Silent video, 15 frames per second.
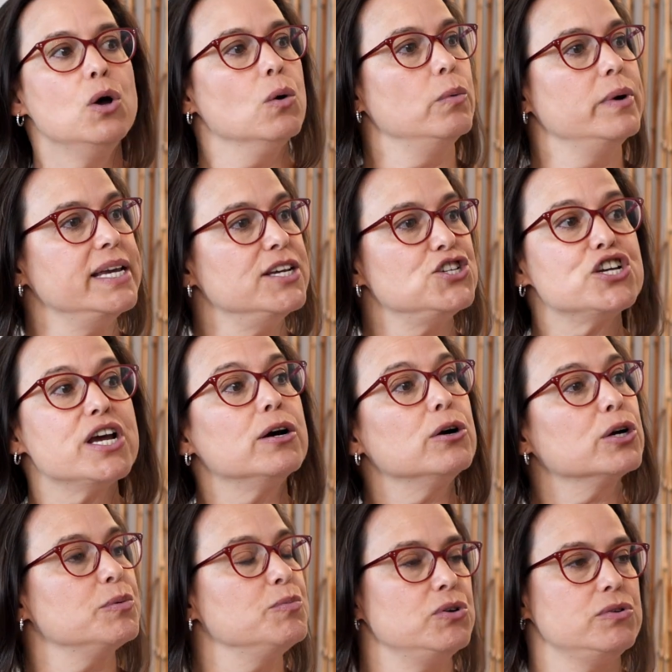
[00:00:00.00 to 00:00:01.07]
We share
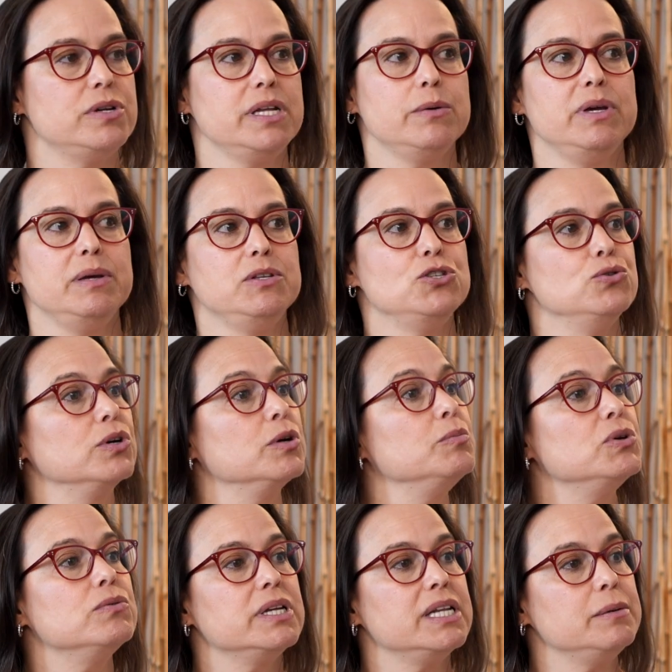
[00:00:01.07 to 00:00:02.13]
community. We do
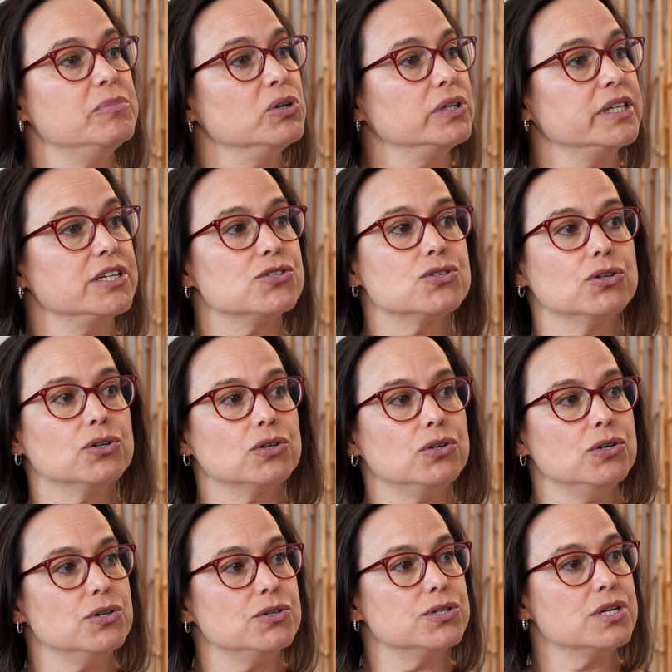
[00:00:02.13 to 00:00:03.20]
community building
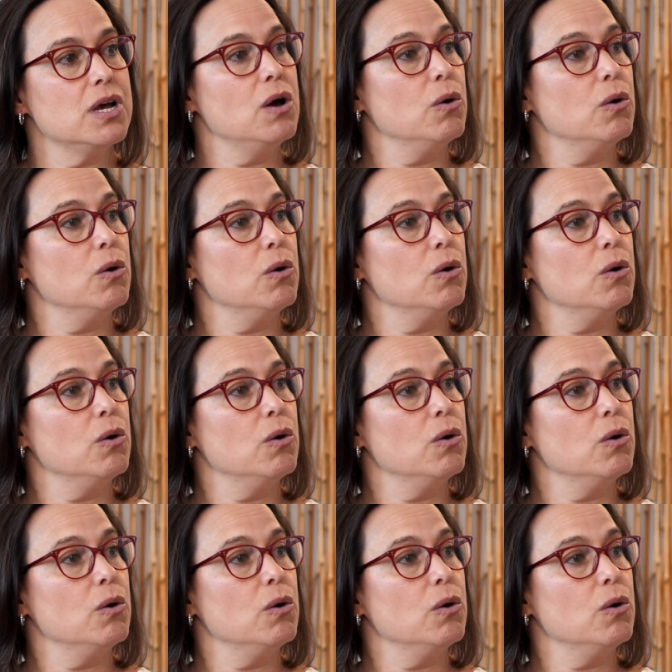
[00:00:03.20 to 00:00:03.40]
circles.